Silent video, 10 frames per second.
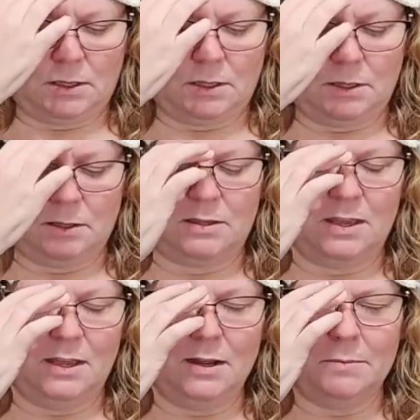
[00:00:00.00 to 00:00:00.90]

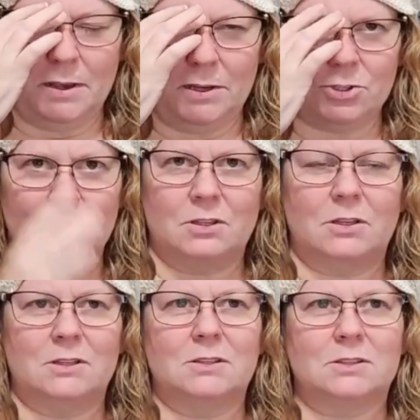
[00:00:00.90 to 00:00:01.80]
Then I'm actually
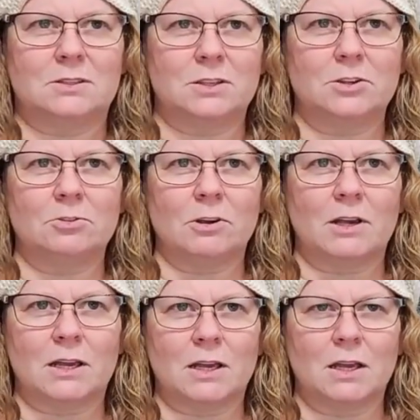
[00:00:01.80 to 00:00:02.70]

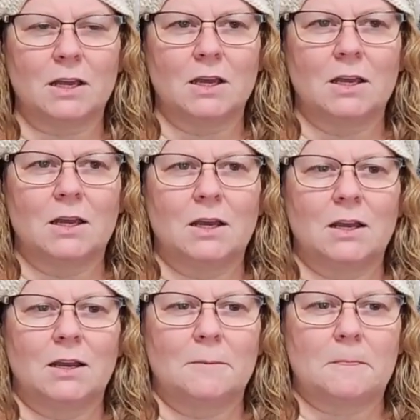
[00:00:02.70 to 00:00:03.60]
considering,
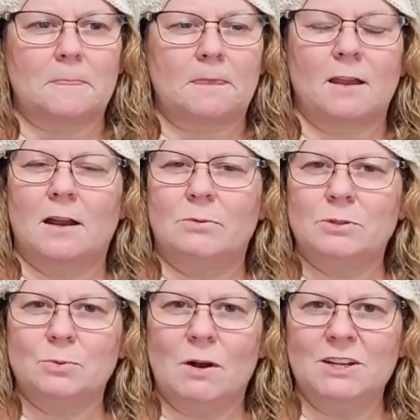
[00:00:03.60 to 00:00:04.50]
I
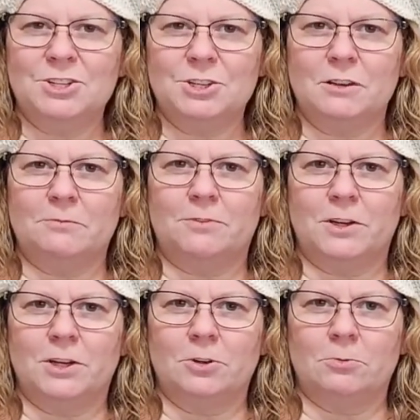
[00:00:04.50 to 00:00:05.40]
was watching a
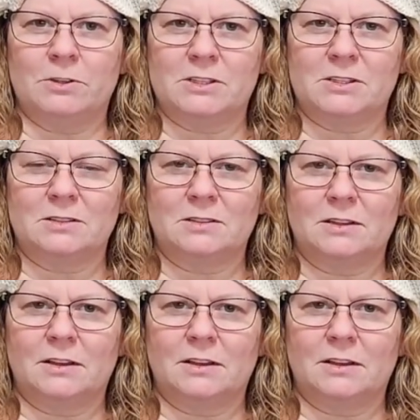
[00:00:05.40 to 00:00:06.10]
video recently